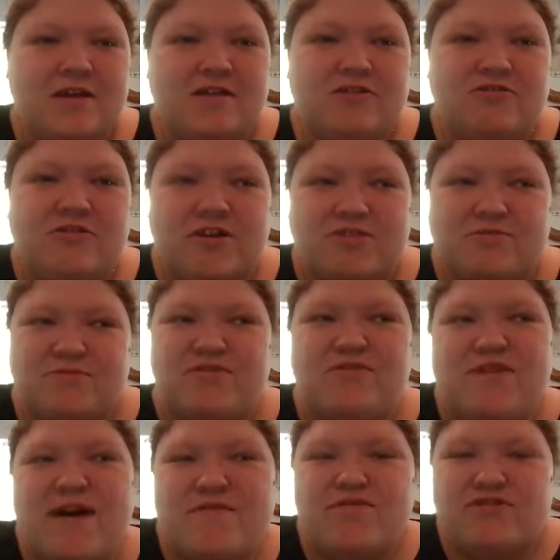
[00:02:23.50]
Trust me. So I
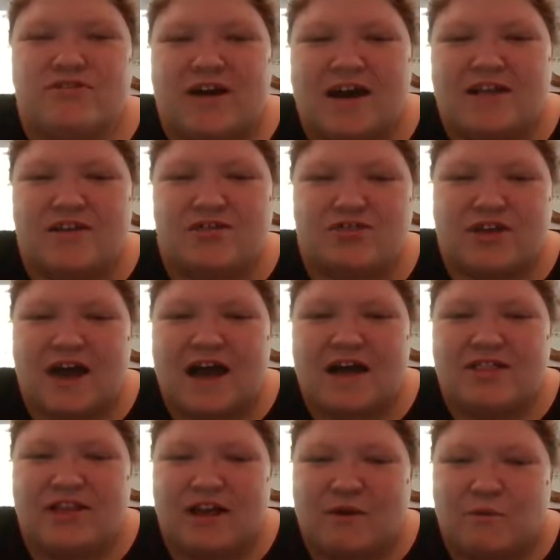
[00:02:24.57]
was trying to decide,
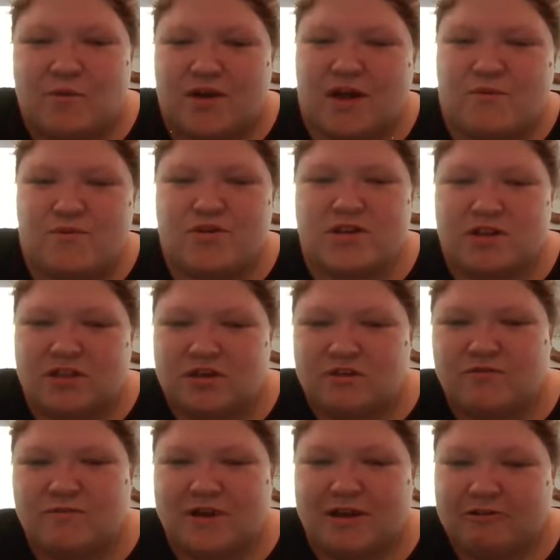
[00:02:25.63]
like, what I wanted to do for
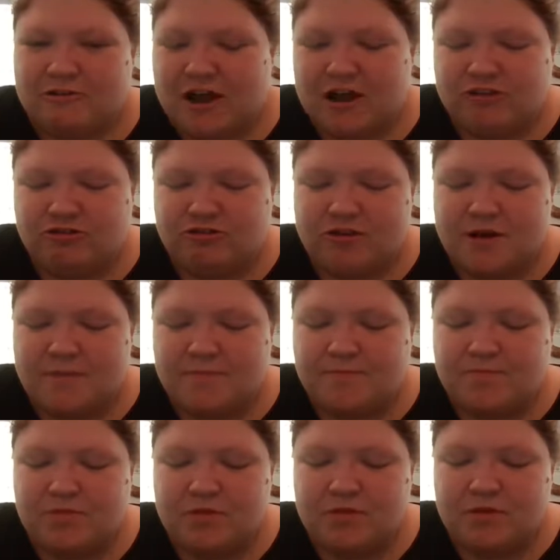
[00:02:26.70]
my grad trip,
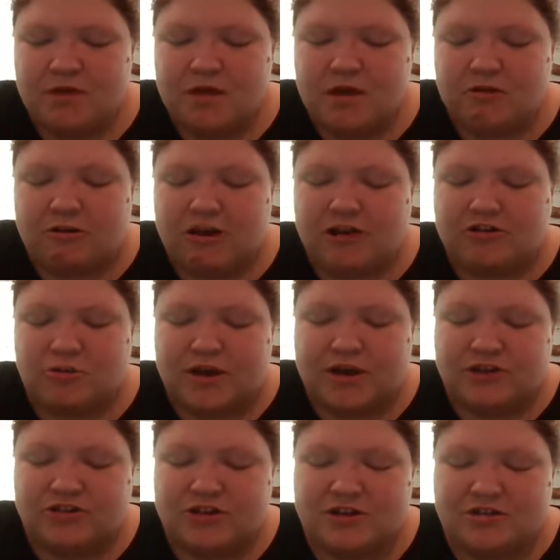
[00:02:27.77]

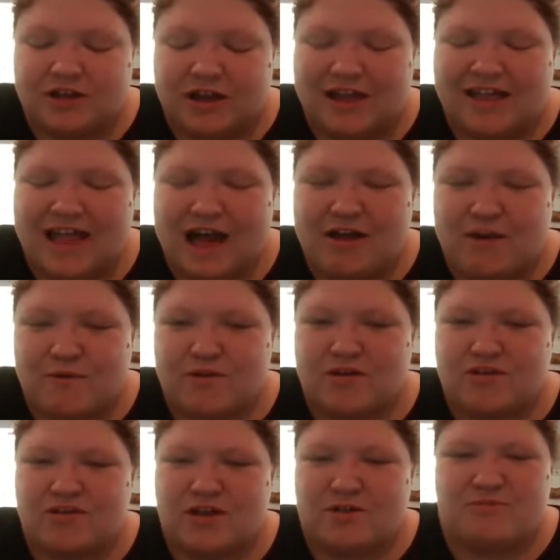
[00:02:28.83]
graduation, like, how I wanted to
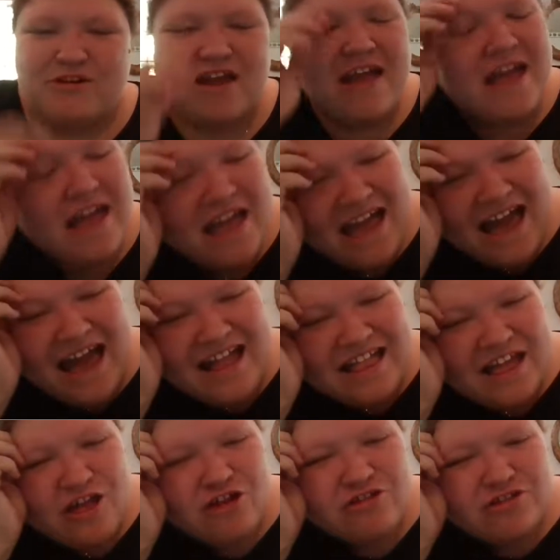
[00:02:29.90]
celebrate. I
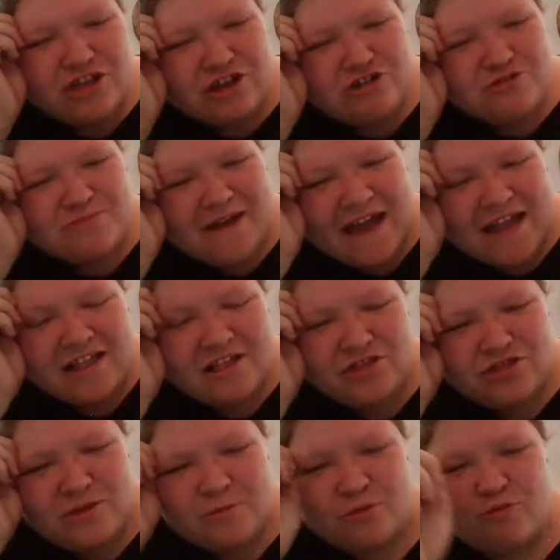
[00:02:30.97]
did a dinner back in
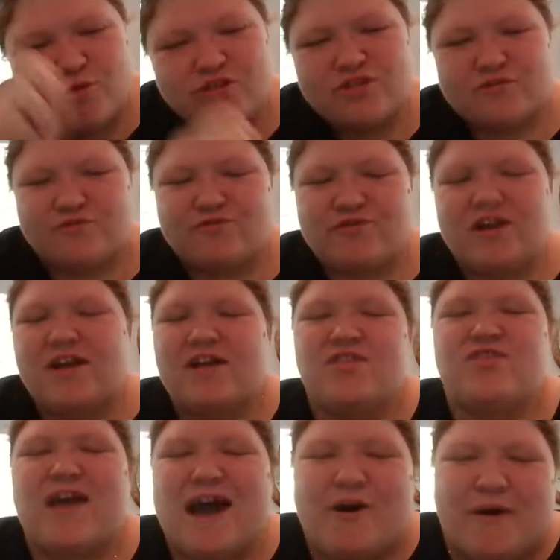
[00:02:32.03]
December with some friends.
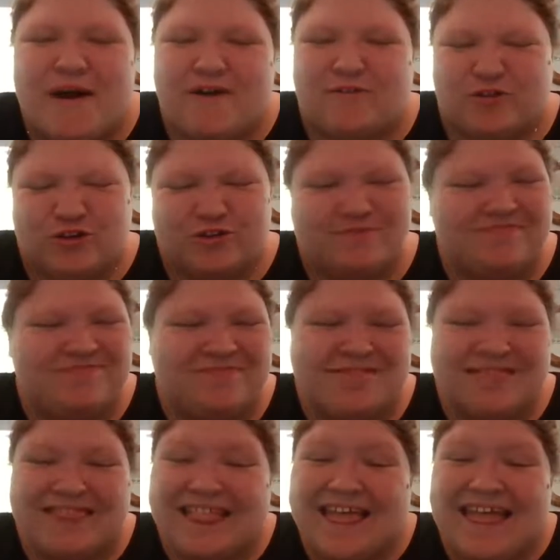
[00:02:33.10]
However,
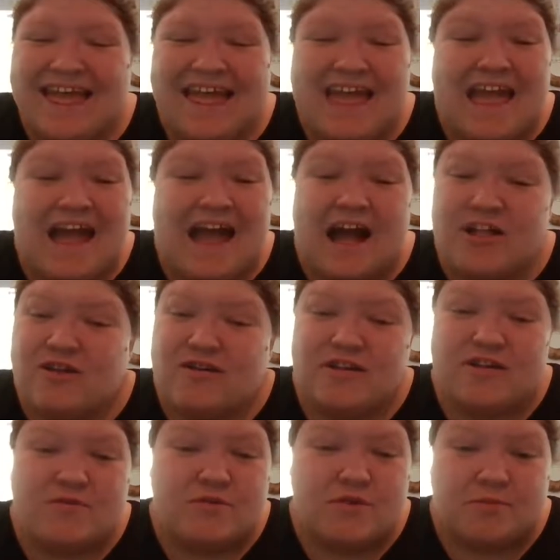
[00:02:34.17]
I knew I
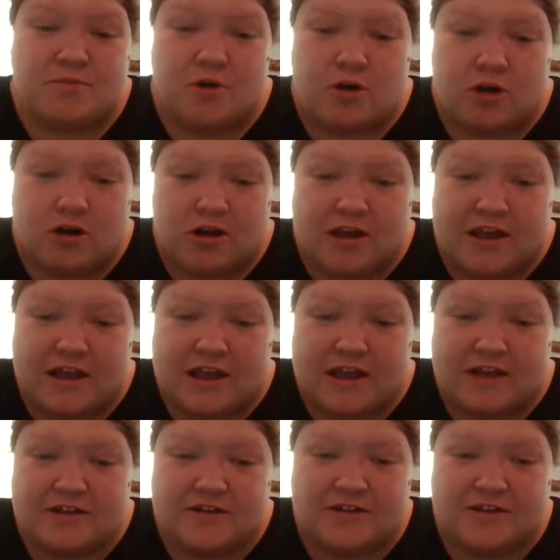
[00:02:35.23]
didn't want to party.